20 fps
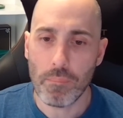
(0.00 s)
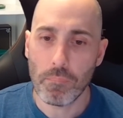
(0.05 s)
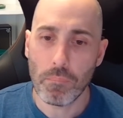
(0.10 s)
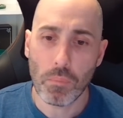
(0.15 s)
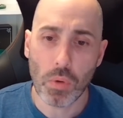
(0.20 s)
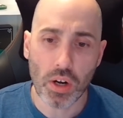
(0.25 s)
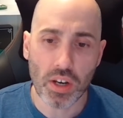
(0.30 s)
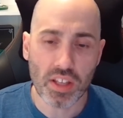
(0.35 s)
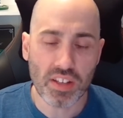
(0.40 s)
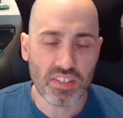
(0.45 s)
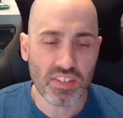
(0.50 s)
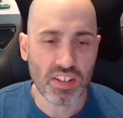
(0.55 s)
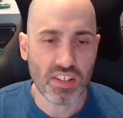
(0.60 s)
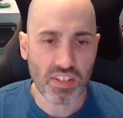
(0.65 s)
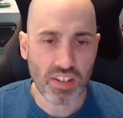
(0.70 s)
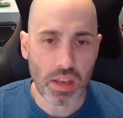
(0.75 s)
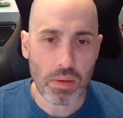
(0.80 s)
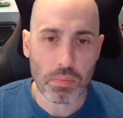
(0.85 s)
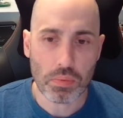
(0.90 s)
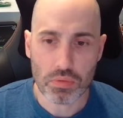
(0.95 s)
Running since
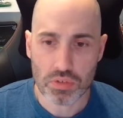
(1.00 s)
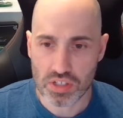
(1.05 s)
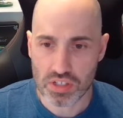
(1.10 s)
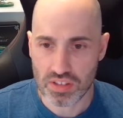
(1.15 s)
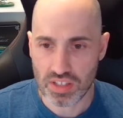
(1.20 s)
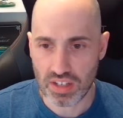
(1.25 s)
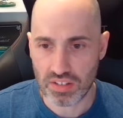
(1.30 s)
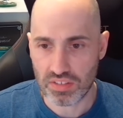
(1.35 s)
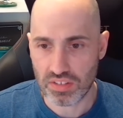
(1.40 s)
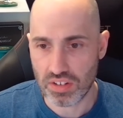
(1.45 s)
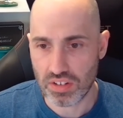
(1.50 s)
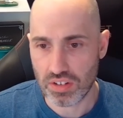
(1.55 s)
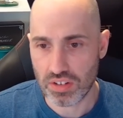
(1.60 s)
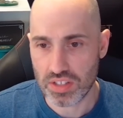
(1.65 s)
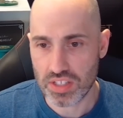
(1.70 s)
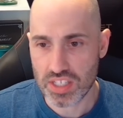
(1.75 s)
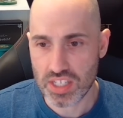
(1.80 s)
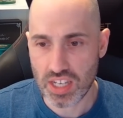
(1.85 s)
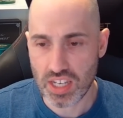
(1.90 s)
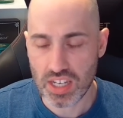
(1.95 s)
April
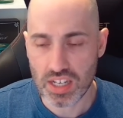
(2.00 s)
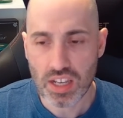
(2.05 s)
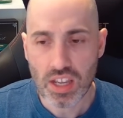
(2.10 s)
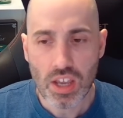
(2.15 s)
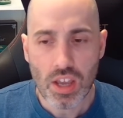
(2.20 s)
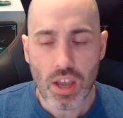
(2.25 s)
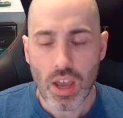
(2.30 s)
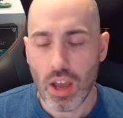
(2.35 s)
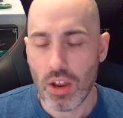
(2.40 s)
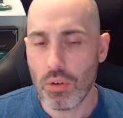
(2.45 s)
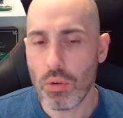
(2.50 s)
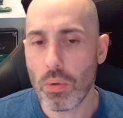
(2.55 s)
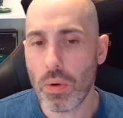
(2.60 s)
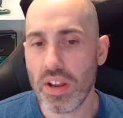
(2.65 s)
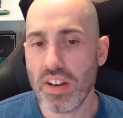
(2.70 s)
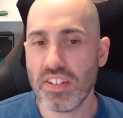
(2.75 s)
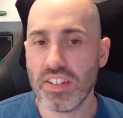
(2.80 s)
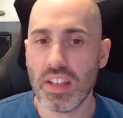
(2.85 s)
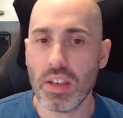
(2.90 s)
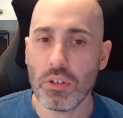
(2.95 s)
2019, and
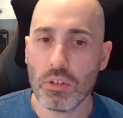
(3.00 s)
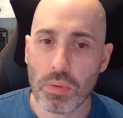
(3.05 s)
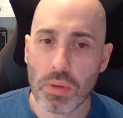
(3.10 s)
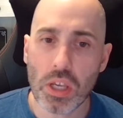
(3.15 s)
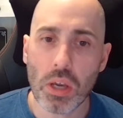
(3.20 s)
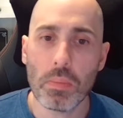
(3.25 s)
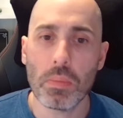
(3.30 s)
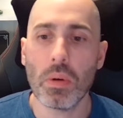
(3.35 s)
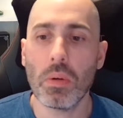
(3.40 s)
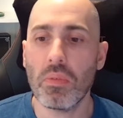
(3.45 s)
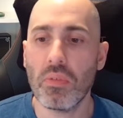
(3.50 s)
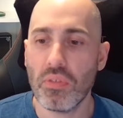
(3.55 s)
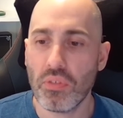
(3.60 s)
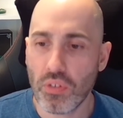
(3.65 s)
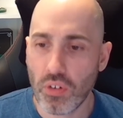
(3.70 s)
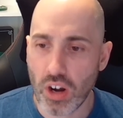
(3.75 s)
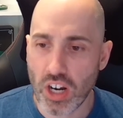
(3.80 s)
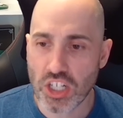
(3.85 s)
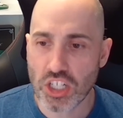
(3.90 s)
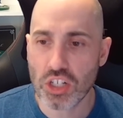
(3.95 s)
always seem to be coming up with
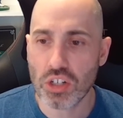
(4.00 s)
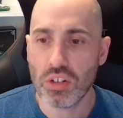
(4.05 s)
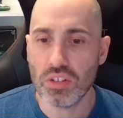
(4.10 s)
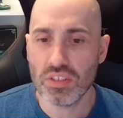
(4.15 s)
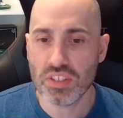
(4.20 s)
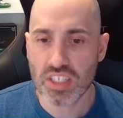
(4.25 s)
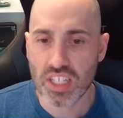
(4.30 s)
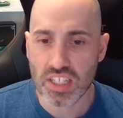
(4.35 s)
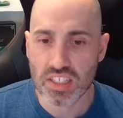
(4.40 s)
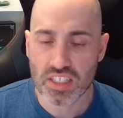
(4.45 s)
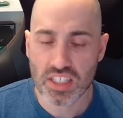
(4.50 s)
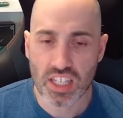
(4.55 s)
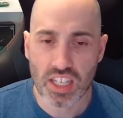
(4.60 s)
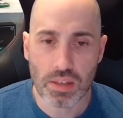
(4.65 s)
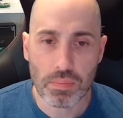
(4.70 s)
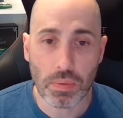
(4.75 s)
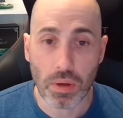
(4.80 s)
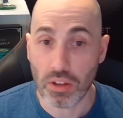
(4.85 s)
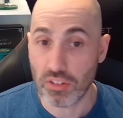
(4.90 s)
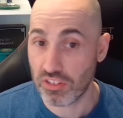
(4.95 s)
fresh content to
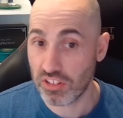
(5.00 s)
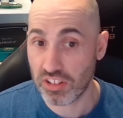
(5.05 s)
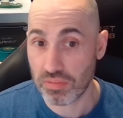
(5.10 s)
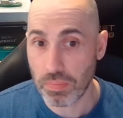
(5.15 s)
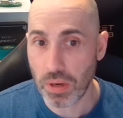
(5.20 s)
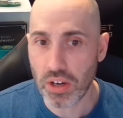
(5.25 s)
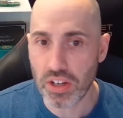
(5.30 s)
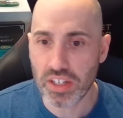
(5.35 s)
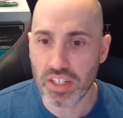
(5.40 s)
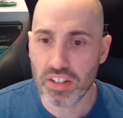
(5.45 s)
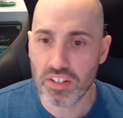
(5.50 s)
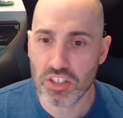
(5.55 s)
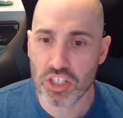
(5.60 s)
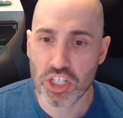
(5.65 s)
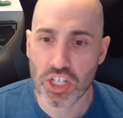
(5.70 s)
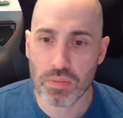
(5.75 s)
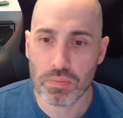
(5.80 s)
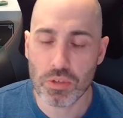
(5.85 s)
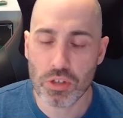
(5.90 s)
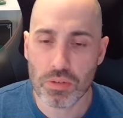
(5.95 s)
keep us smiling as a
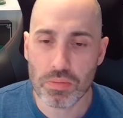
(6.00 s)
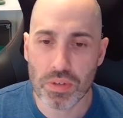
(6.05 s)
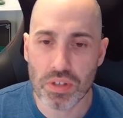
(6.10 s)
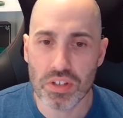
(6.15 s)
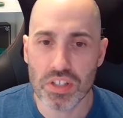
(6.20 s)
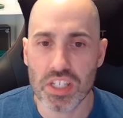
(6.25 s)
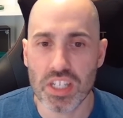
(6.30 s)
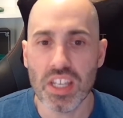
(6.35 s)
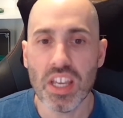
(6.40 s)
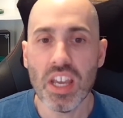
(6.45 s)
Shenmue community.